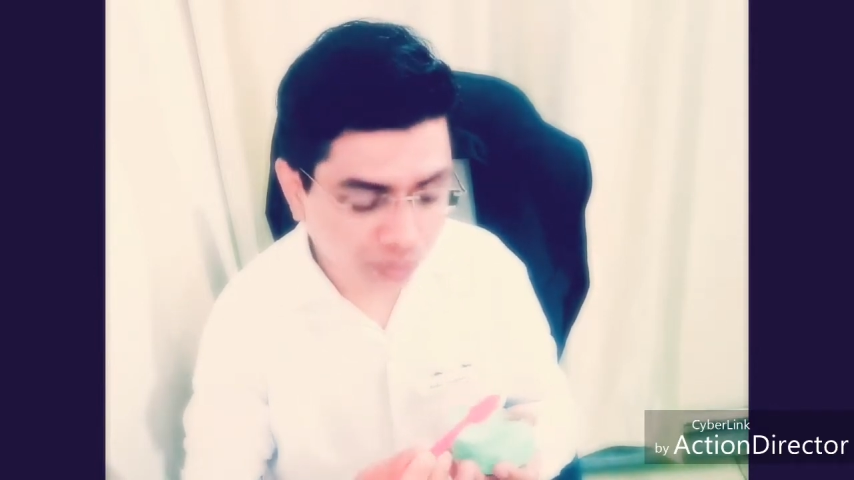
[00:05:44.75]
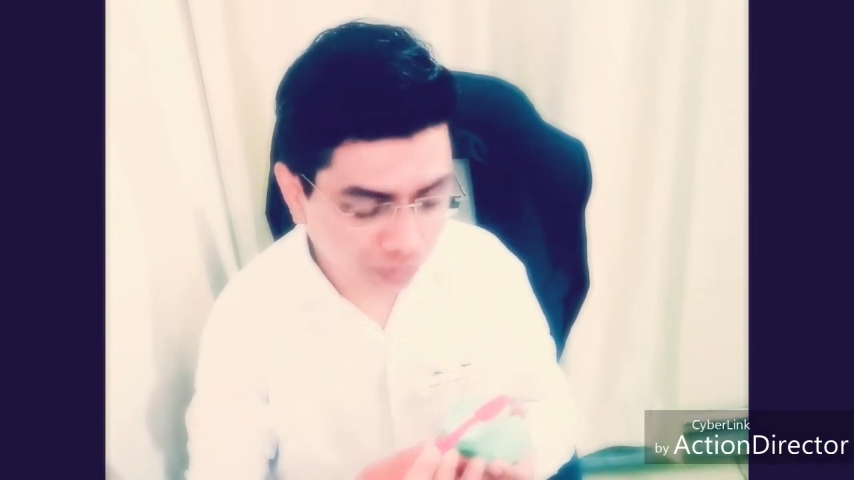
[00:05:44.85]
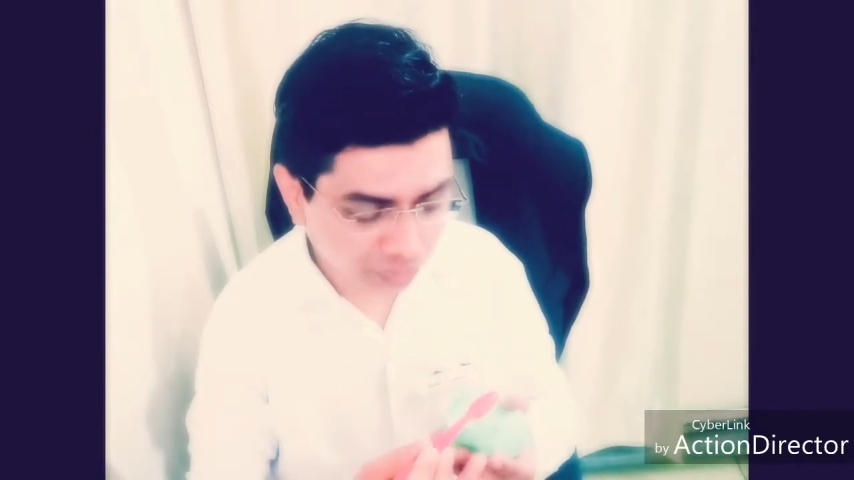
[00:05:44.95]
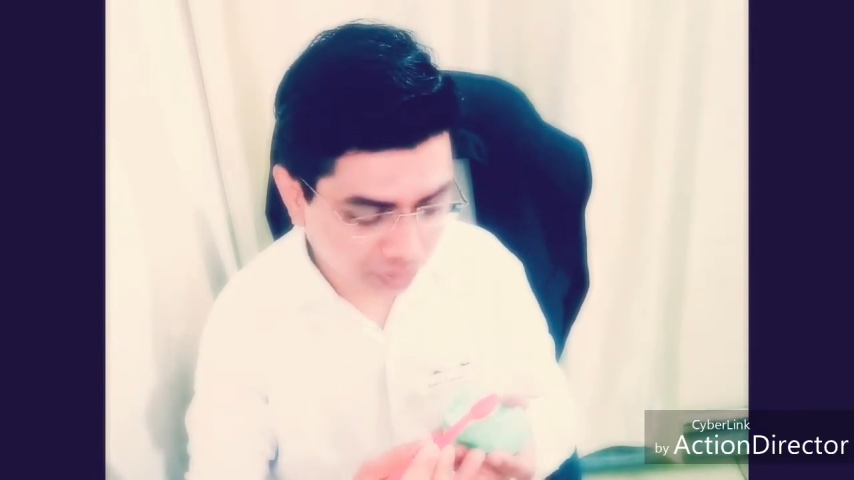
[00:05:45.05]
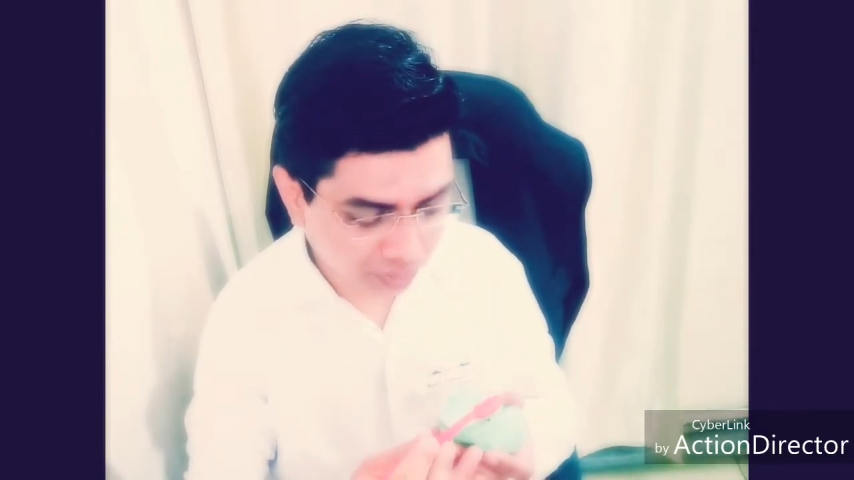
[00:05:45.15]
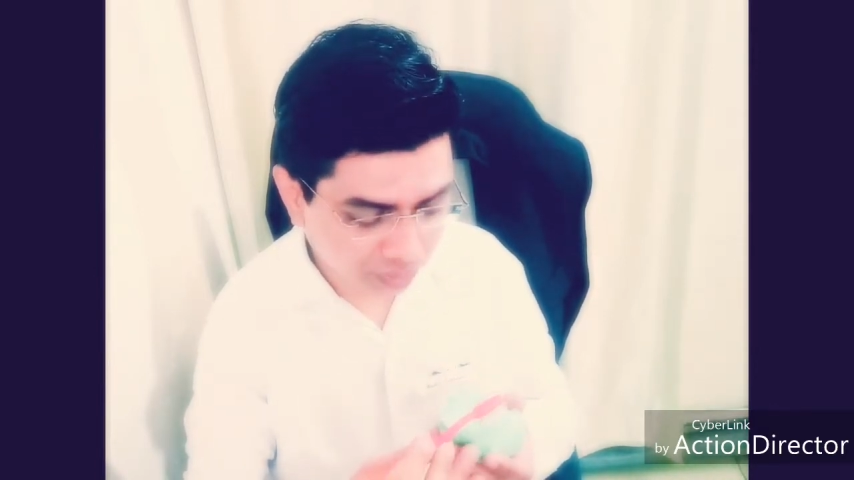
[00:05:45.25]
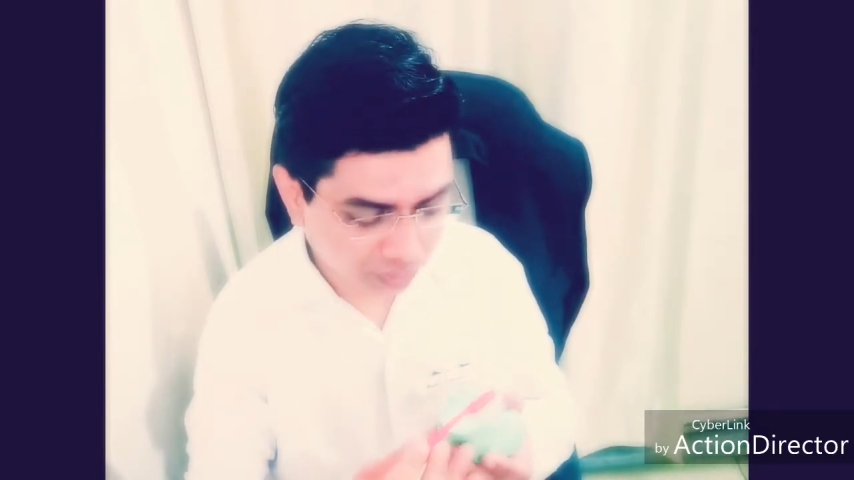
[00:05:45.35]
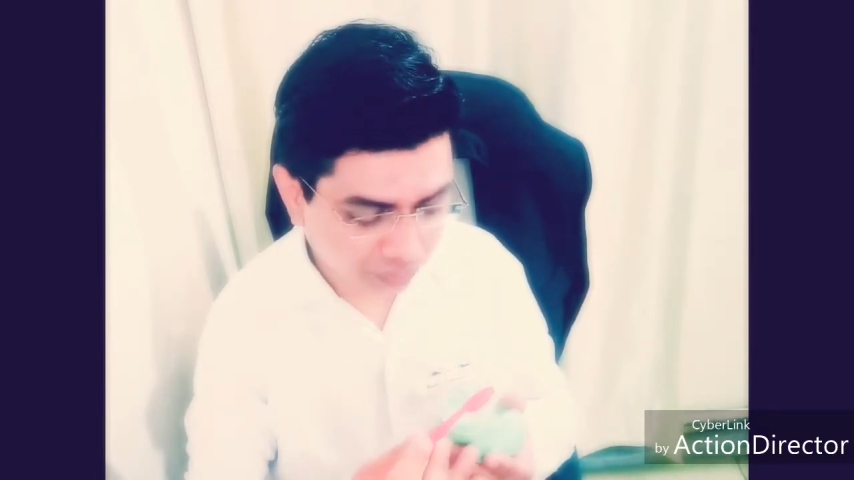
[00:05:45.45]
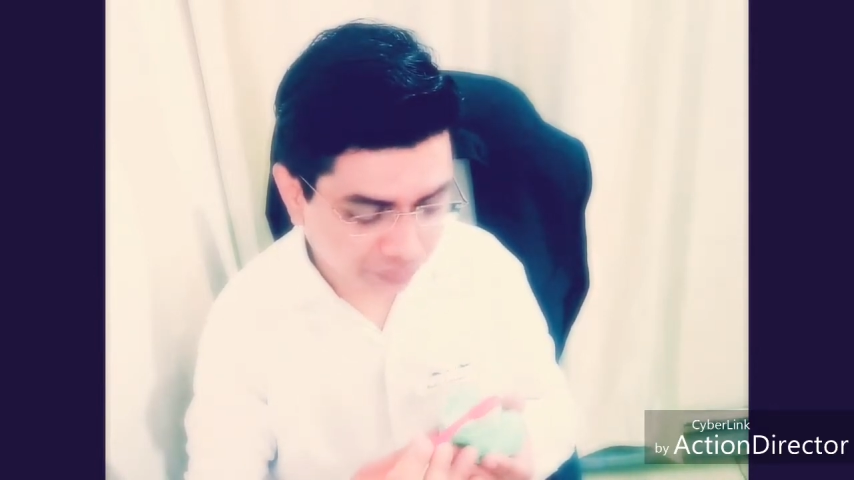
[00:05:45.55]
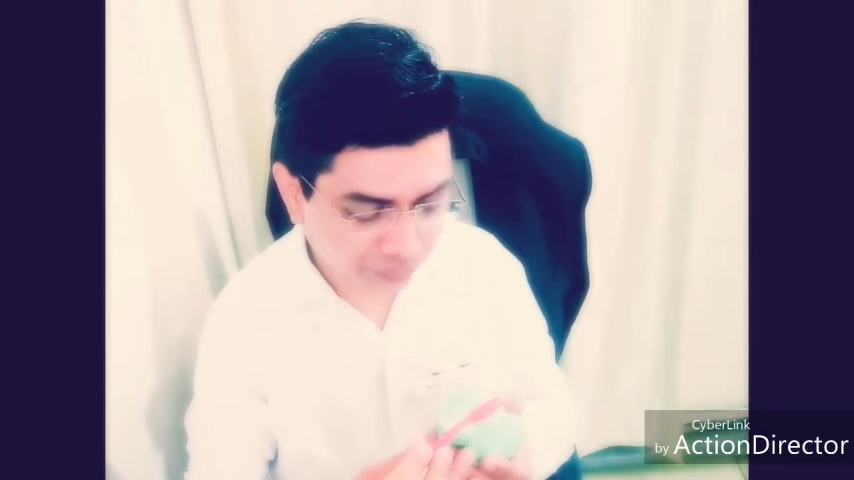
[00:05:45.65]
occlusally,
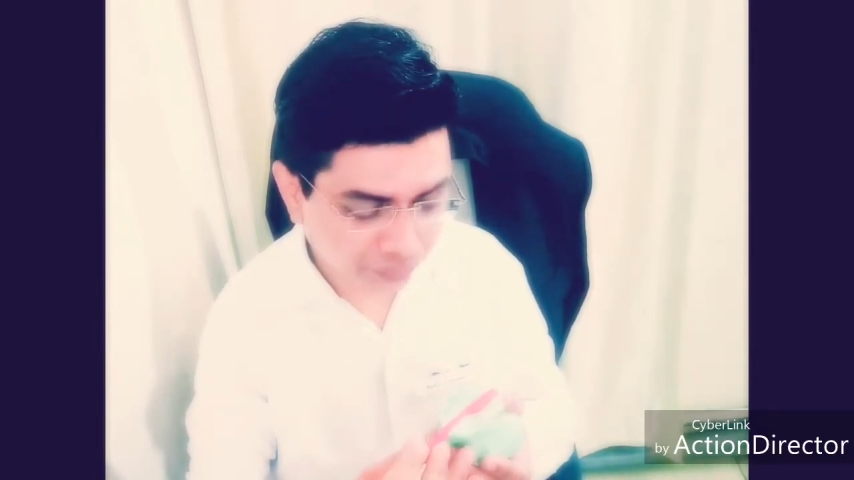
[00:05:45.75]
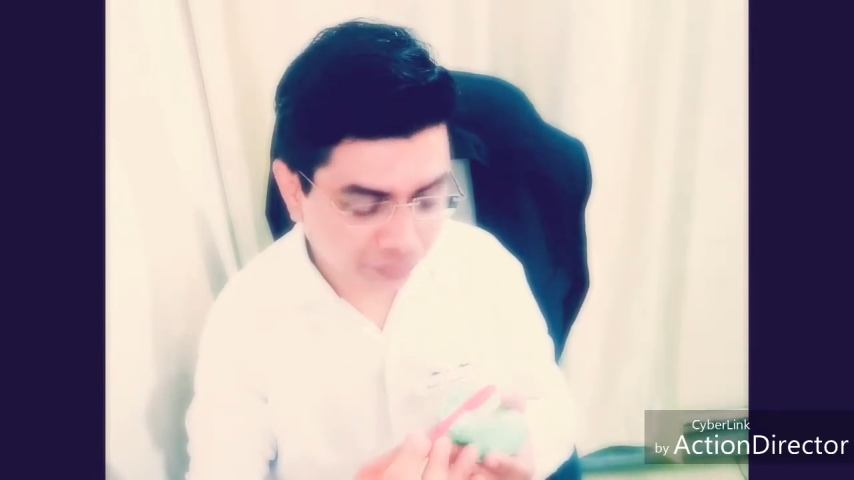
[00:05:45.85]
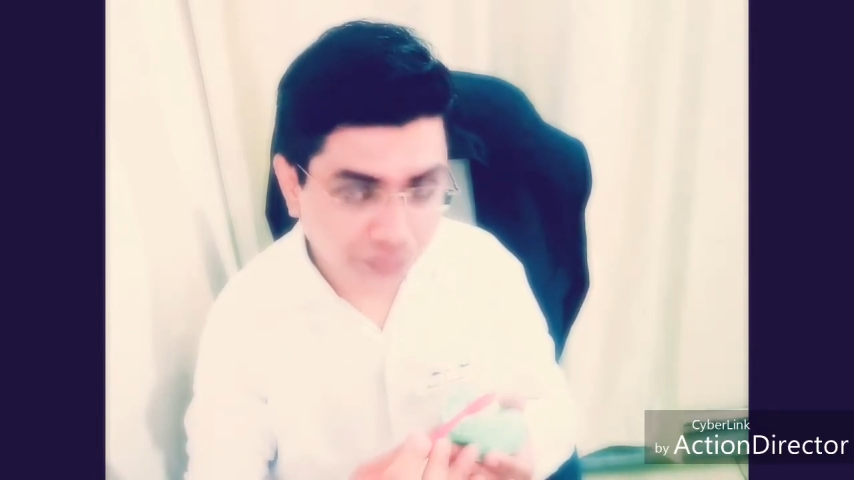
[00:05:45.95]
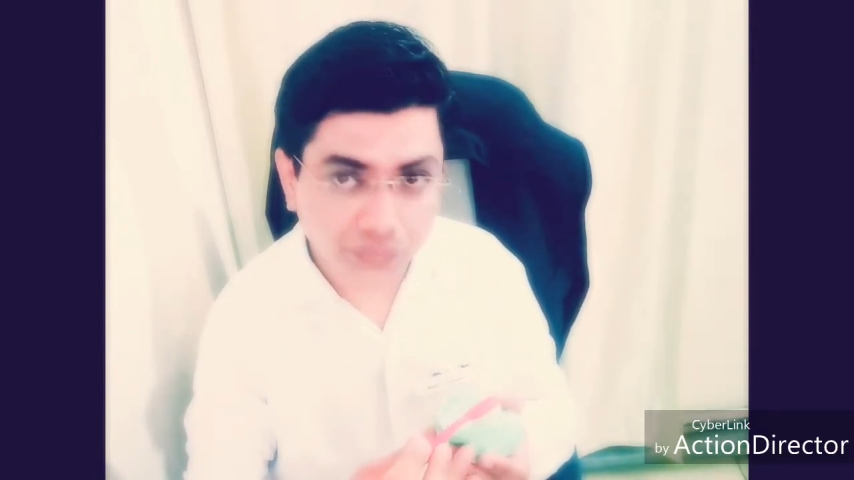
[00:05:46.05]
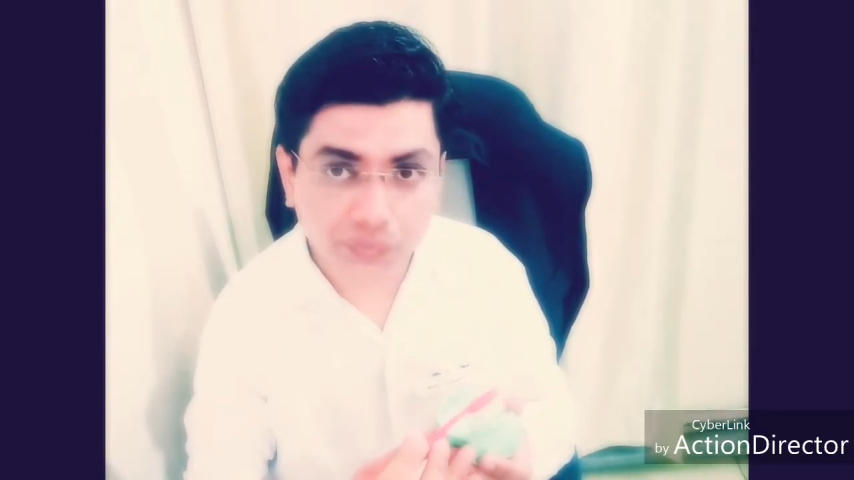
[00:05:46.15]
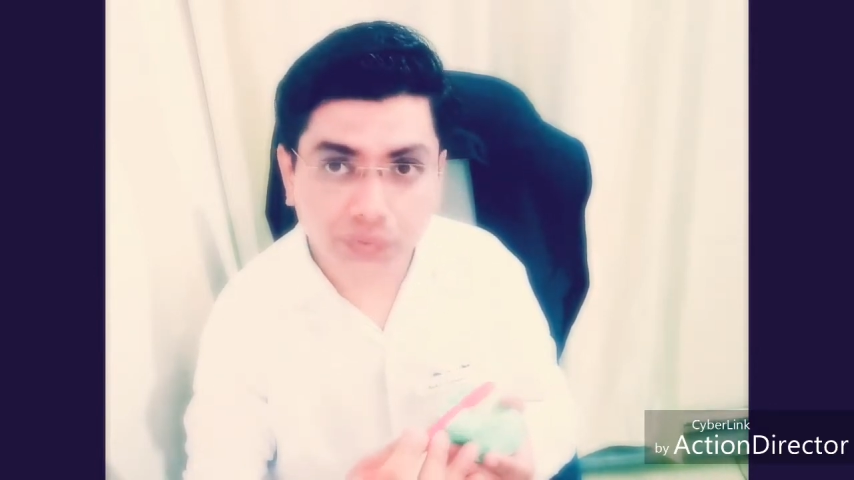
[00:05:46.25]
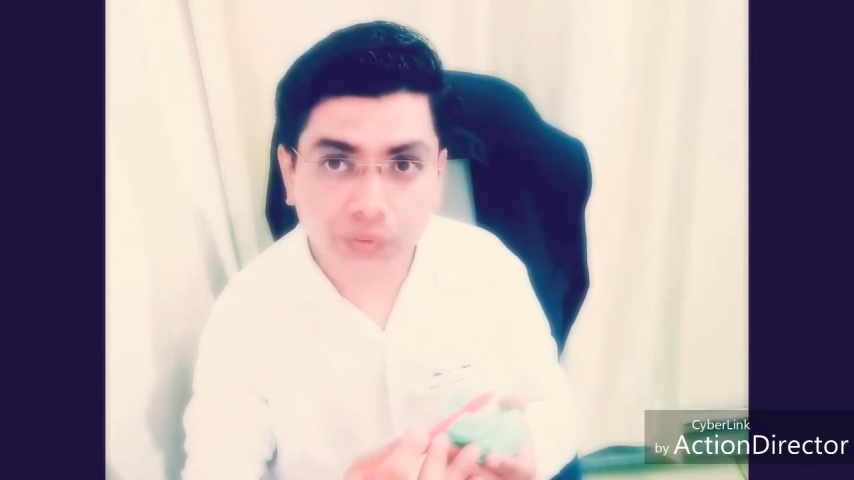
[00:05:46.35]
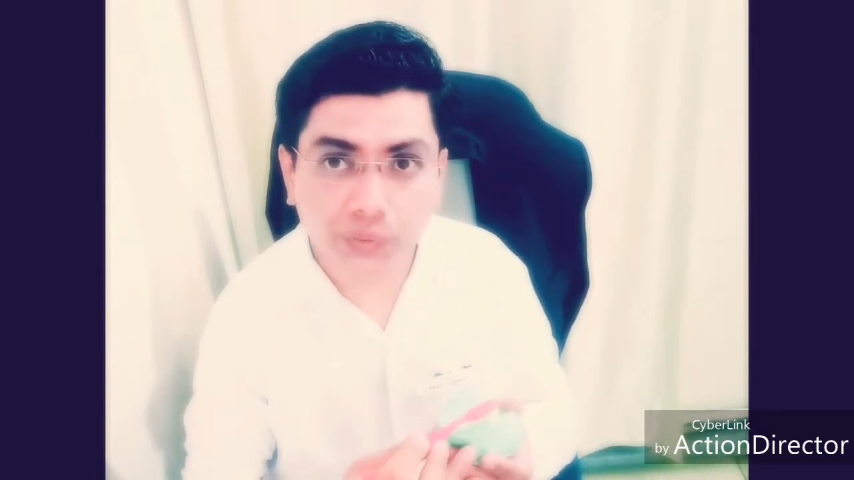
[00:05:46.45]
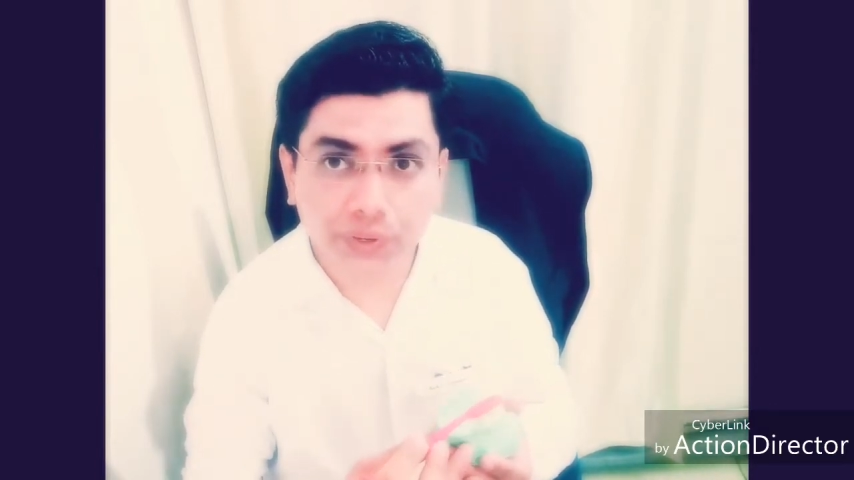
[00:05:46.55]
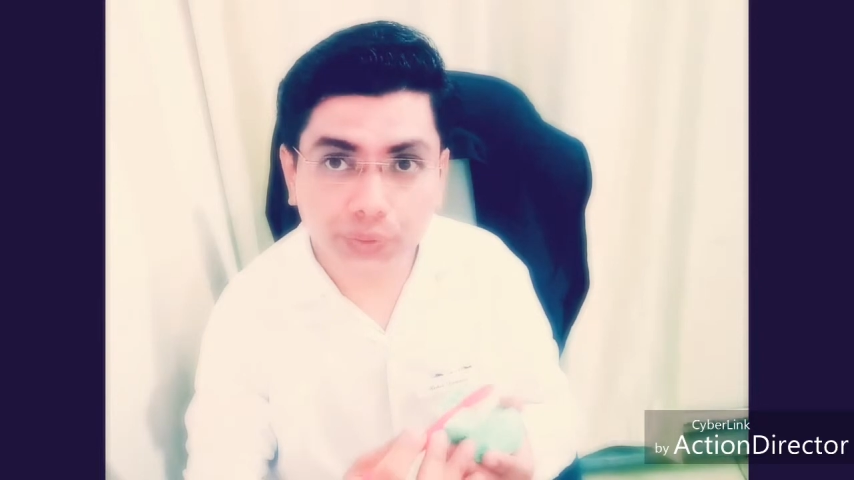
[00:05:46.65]

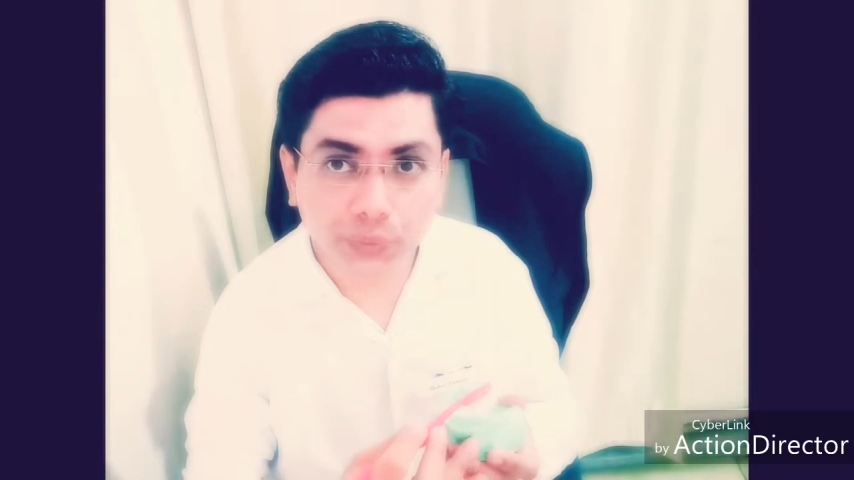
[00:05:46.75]
going